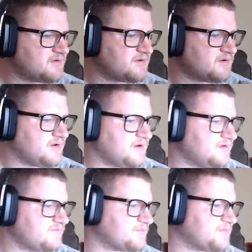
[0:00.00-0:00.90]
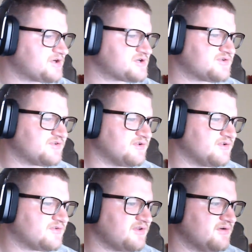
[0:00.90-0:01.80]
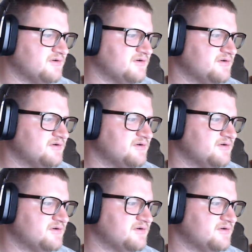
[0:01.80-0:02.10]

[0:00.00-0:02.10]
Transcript: From pictures, it looks single.